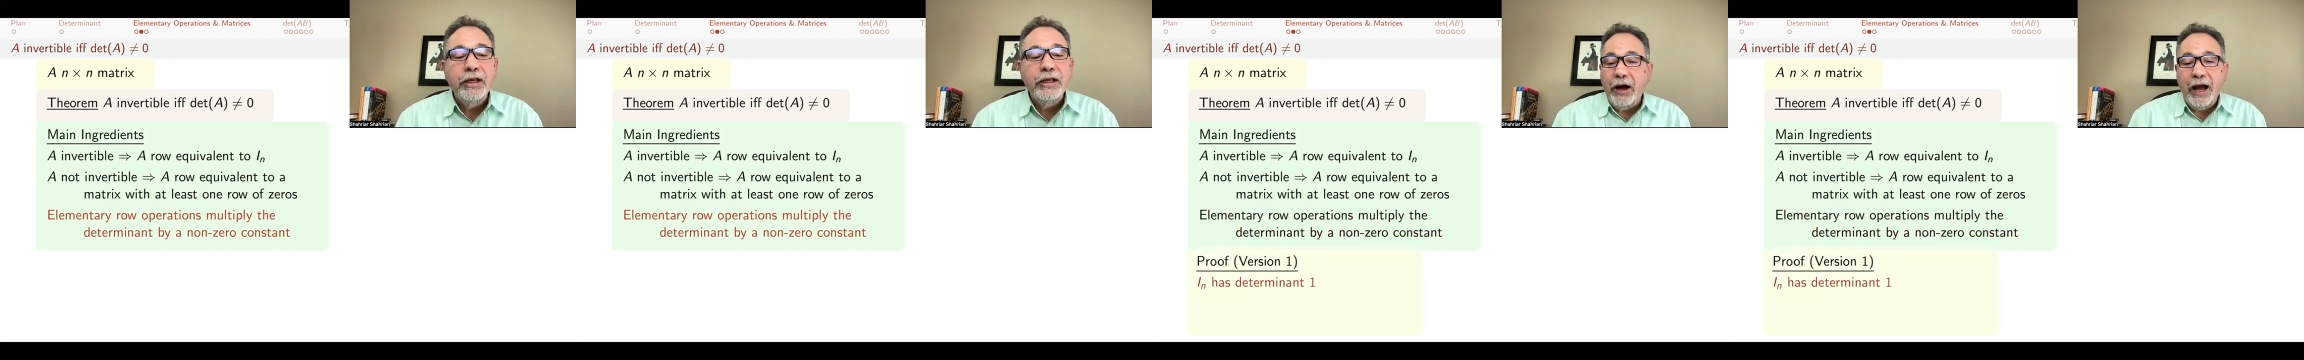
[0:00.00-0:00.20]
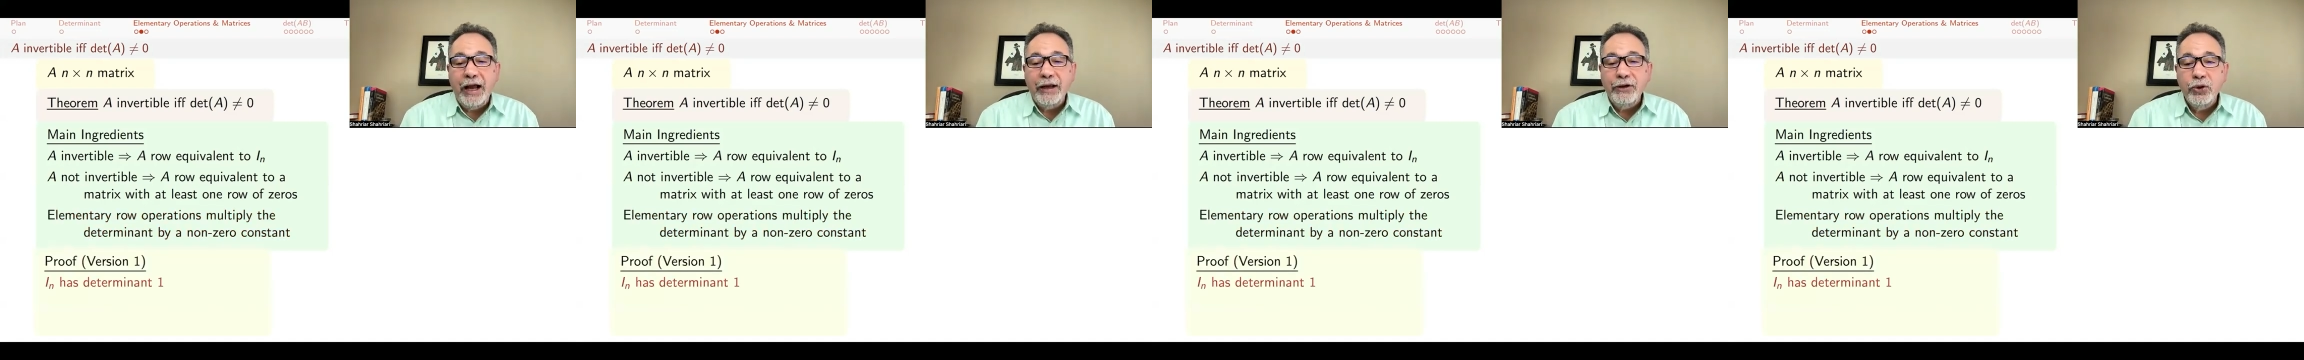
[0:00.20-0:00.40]

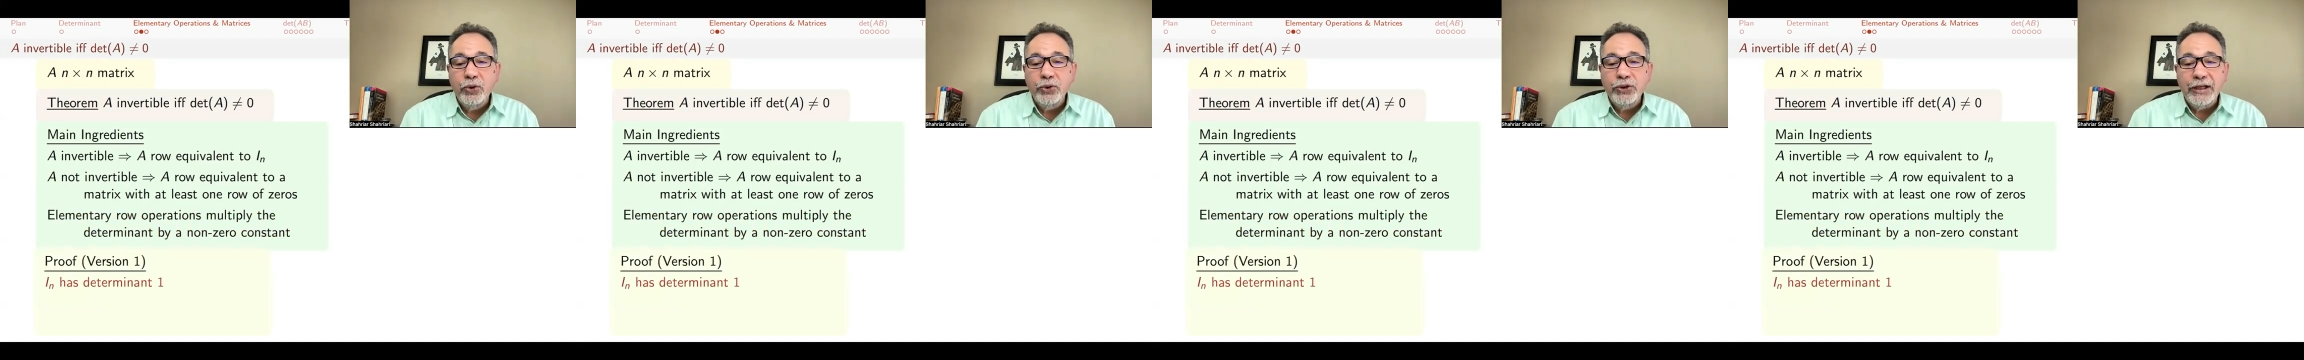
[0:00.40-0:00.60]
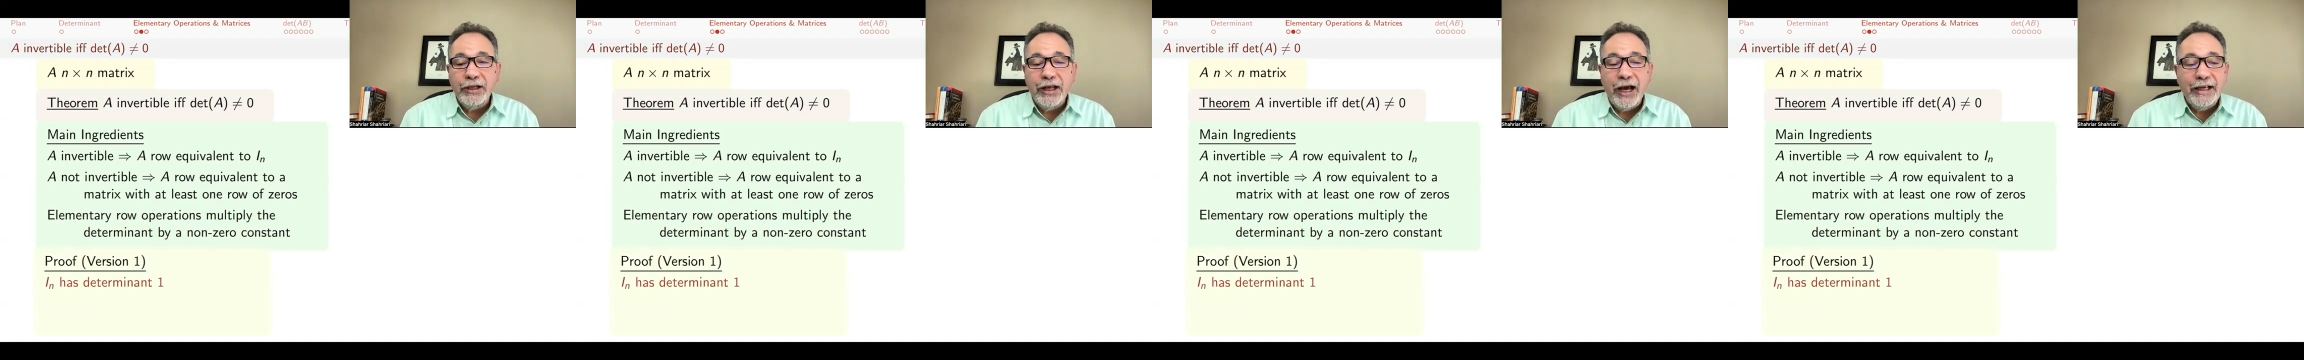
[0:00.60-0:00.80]
I
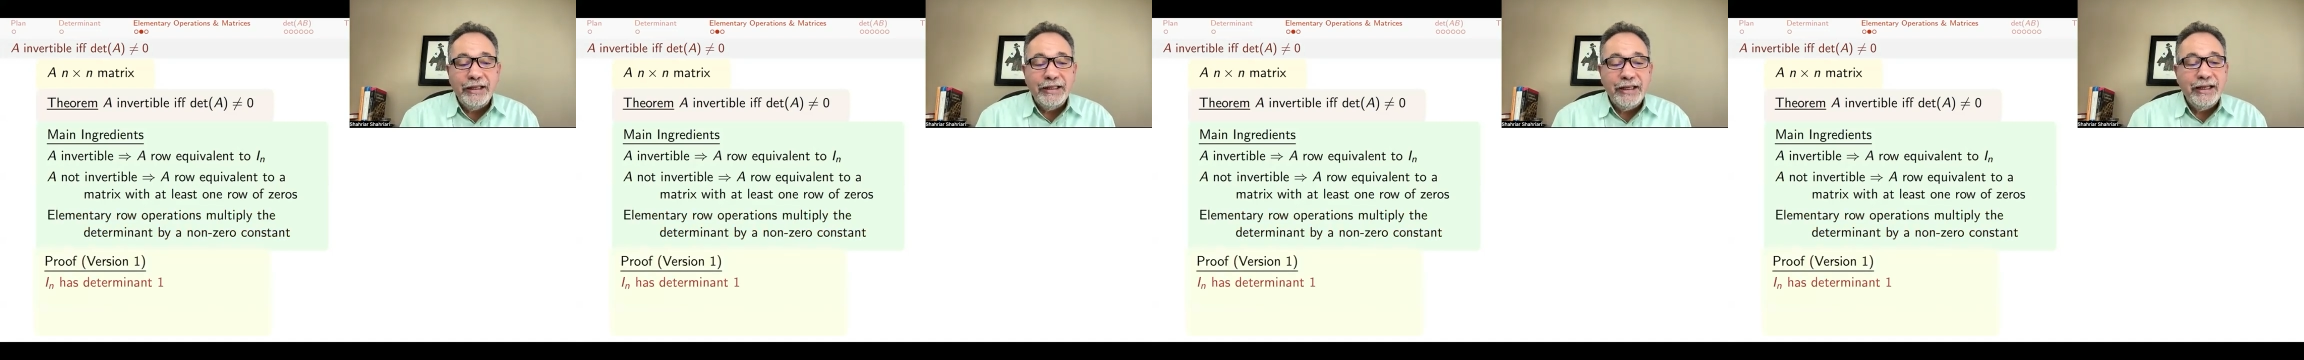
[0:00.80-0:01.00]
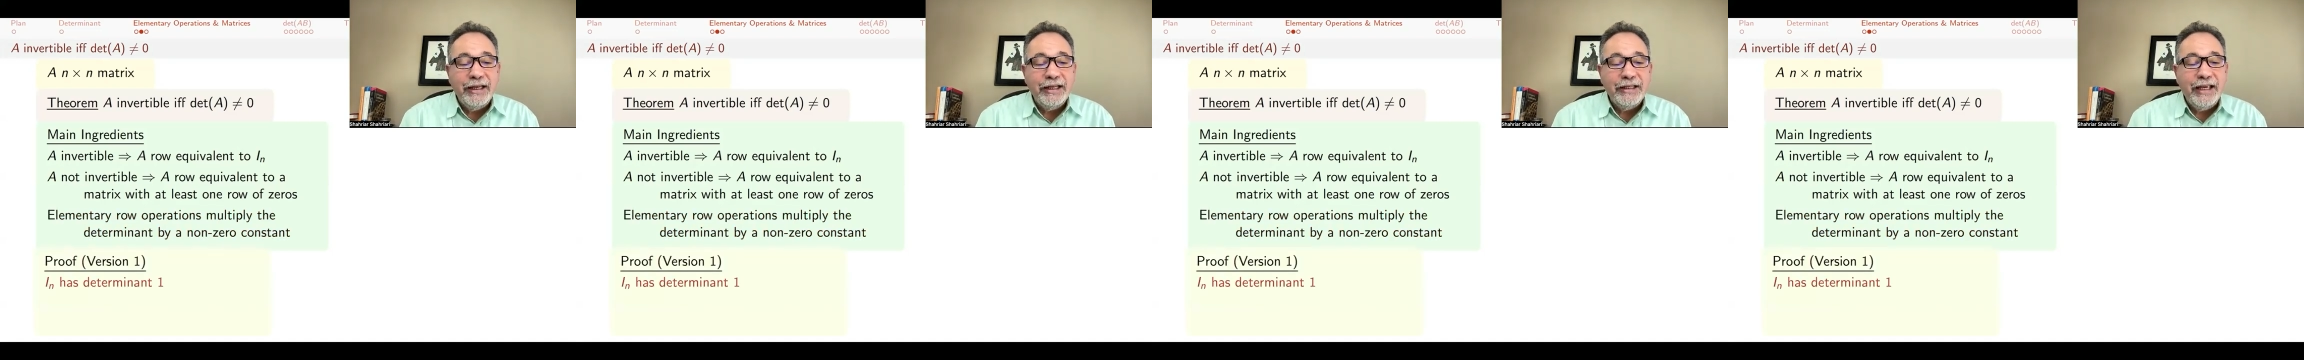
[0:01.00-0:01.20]
know that
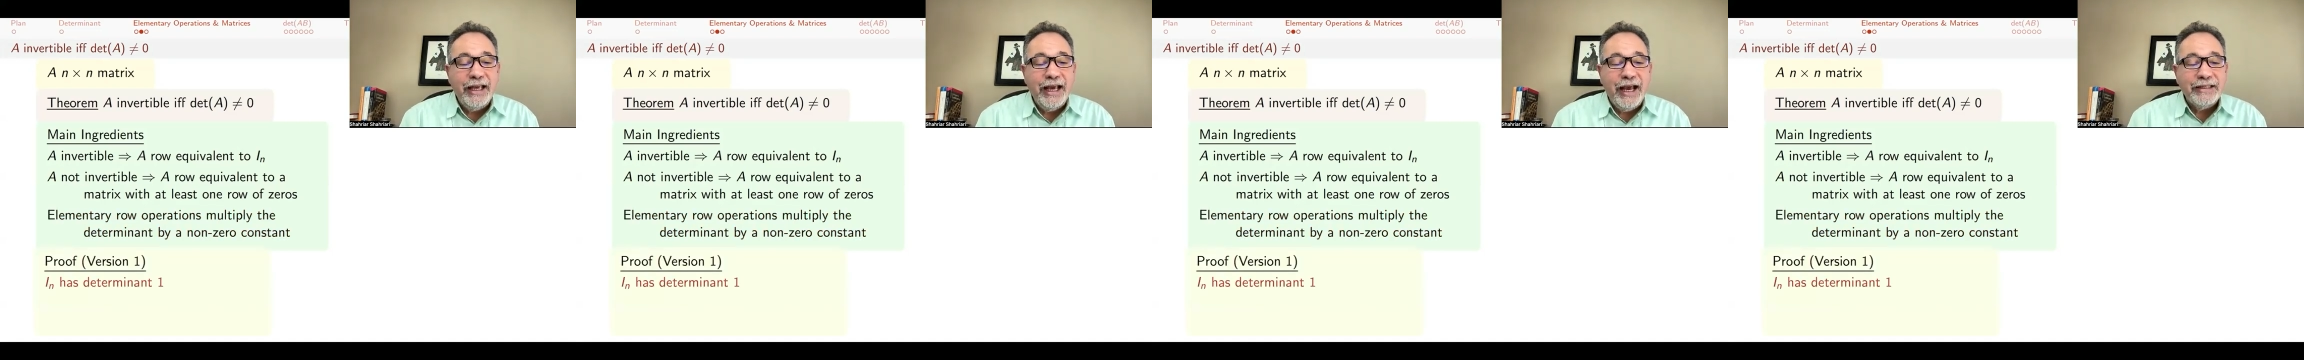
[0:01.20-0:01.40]
identity